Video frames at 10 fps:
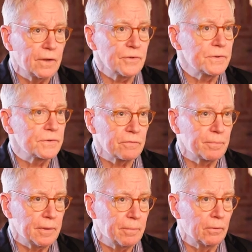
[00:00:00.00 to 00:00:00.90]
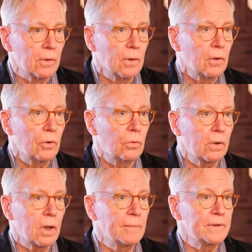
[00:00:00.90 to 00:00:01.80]
dozens of people who
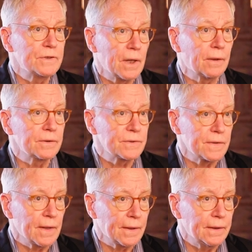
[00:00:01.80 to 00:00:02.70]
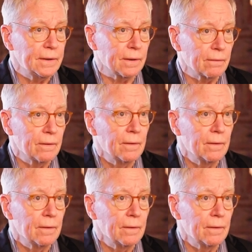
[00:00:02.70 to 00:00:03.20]
will come and challenge the idea,